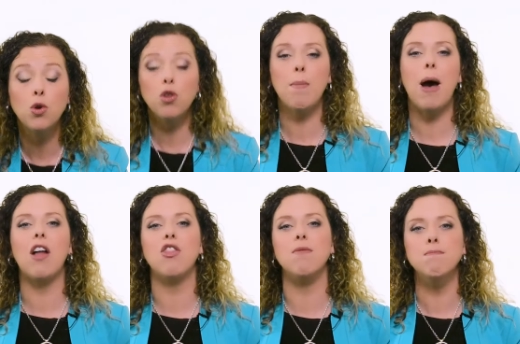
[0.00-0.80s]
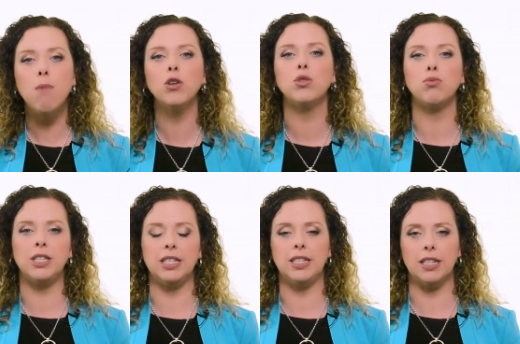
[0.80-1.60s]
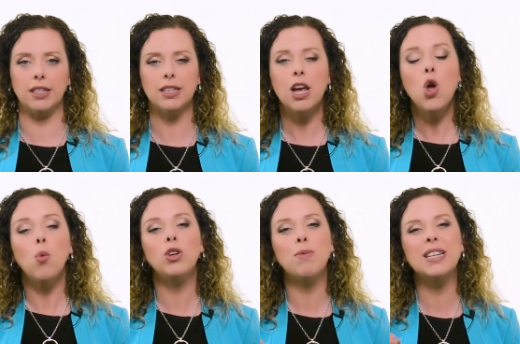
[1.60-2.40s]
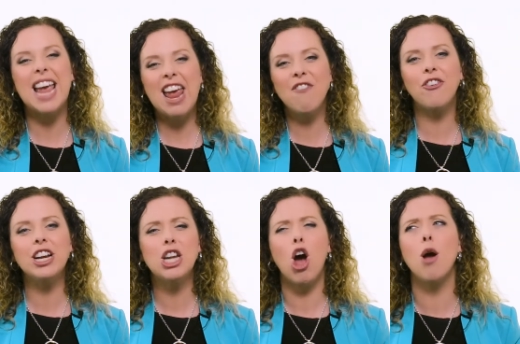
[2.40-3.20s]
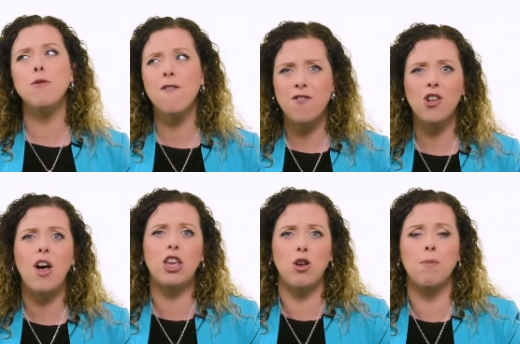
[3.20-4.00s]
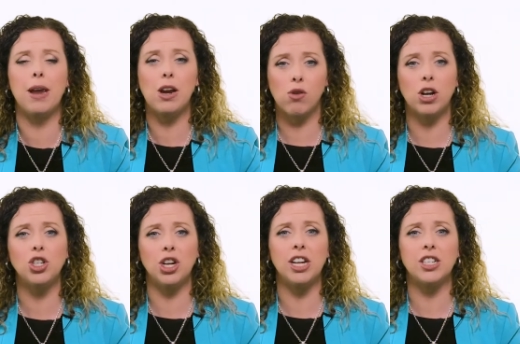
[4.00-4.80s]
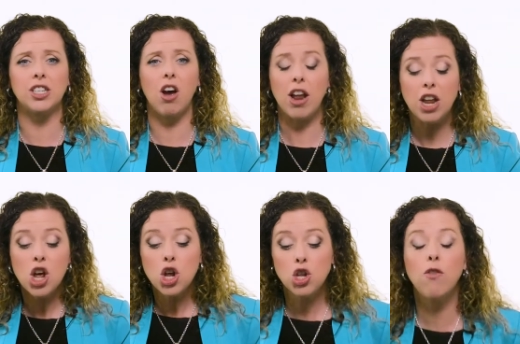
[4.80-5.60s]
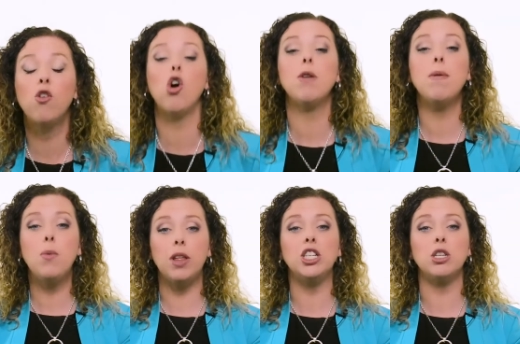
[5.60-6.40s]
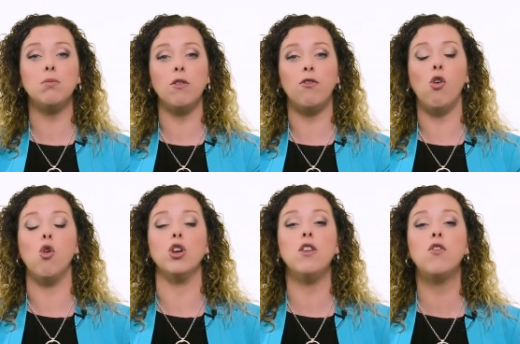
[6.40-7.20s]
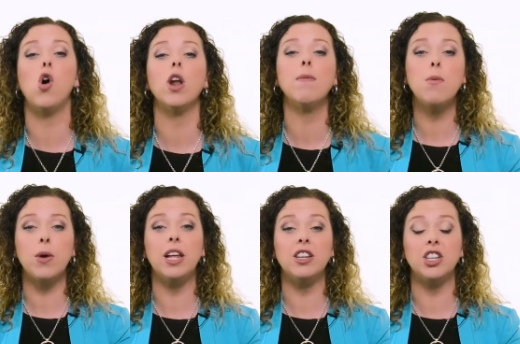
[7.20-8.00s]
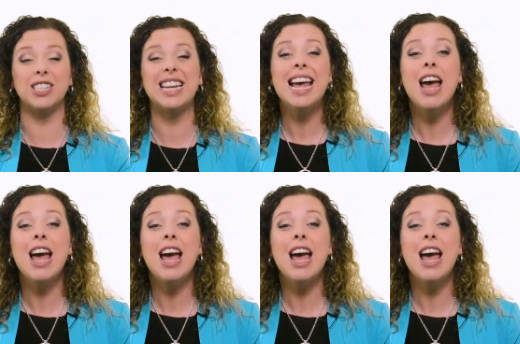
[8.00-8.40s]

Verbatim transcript: the path of most resistance, which means every time you feel like you're being crushed at each side, you've got to be willing to move forward. You've got to be willing to just